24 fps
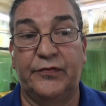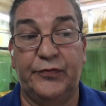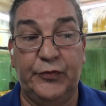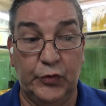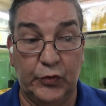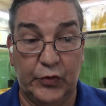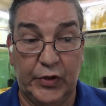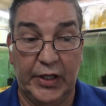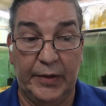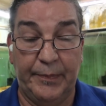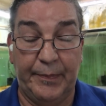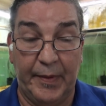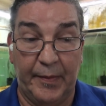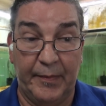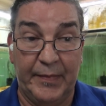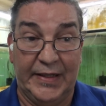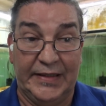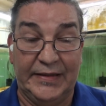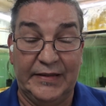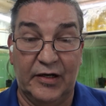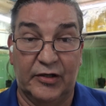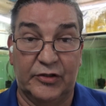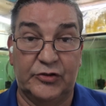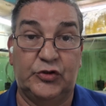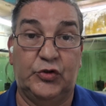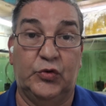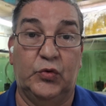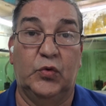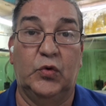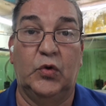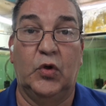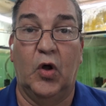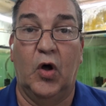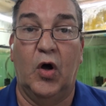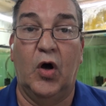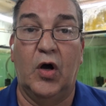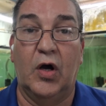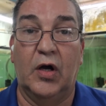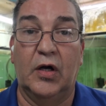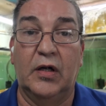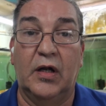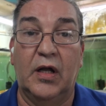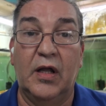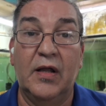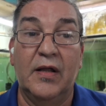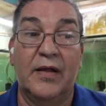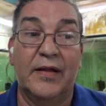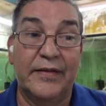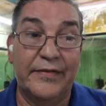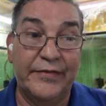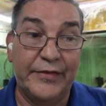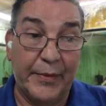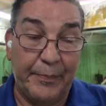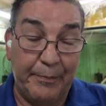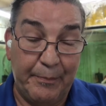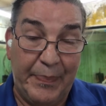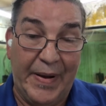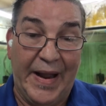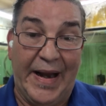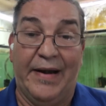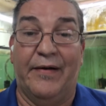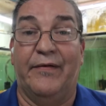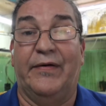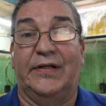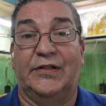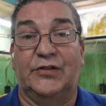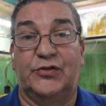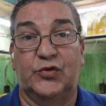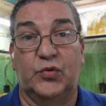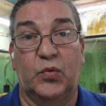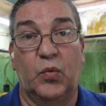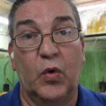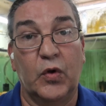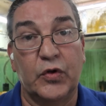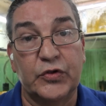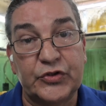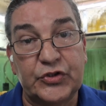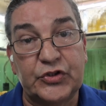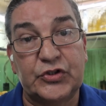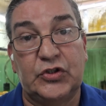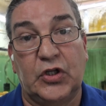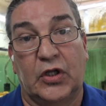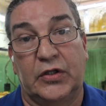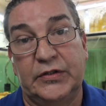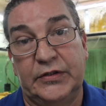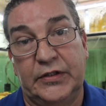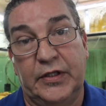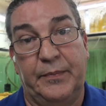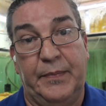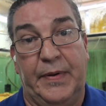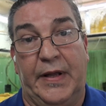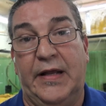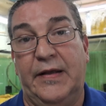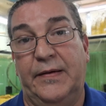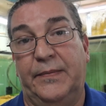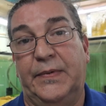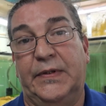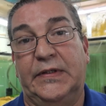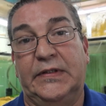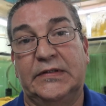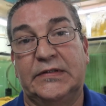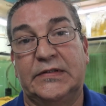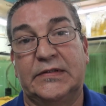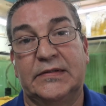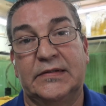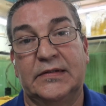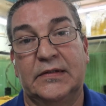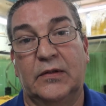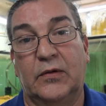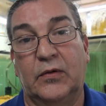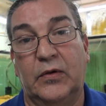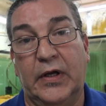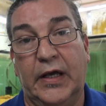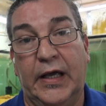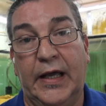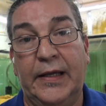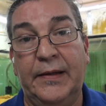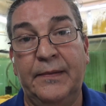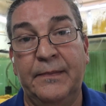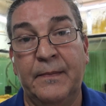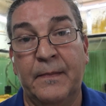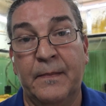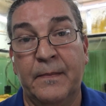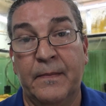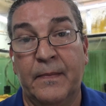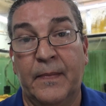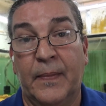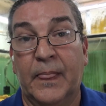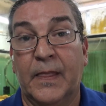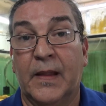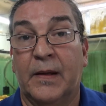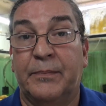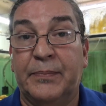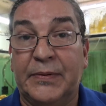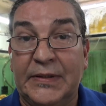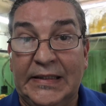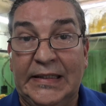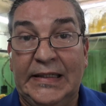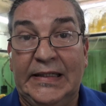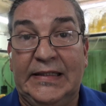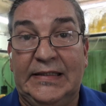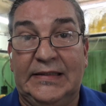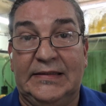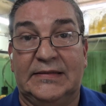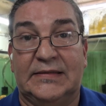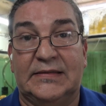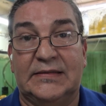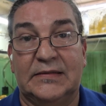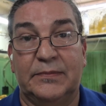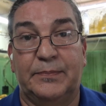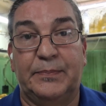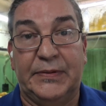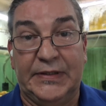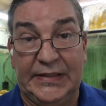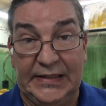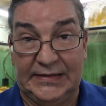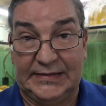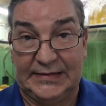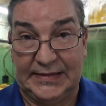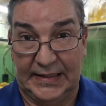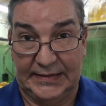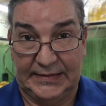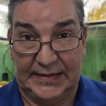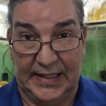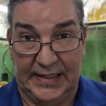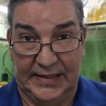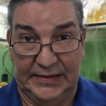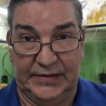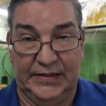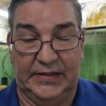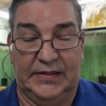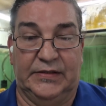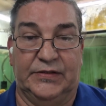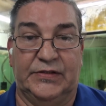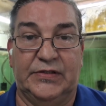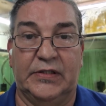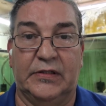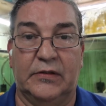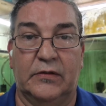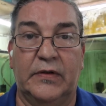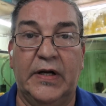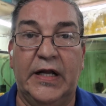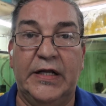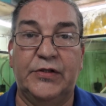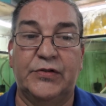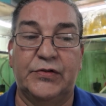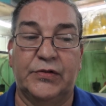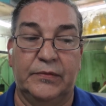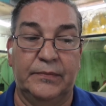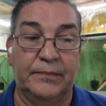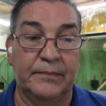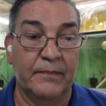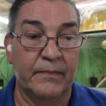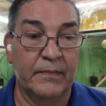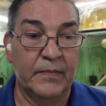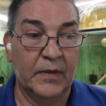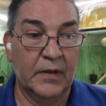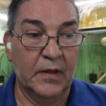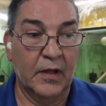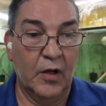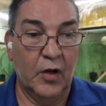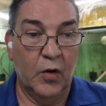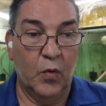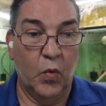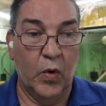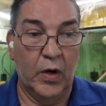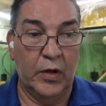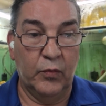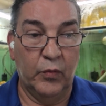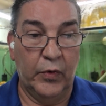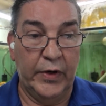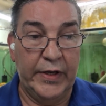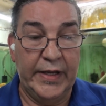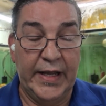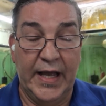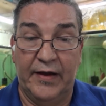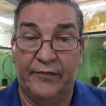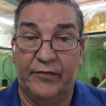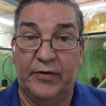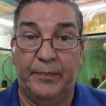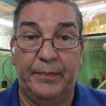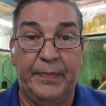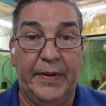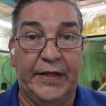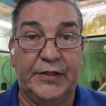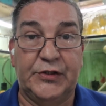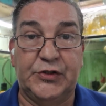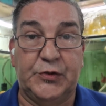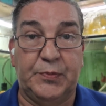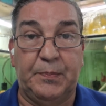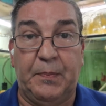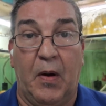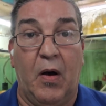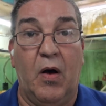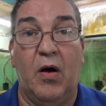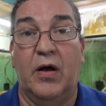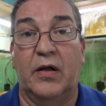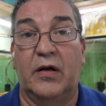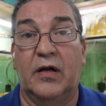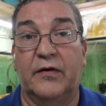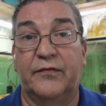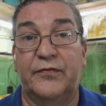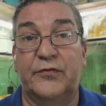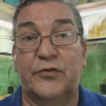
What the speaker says: if you keep them in there too long, the parents will stunt the babies, okay? Please, please take that into consideration. When we have a big spawn of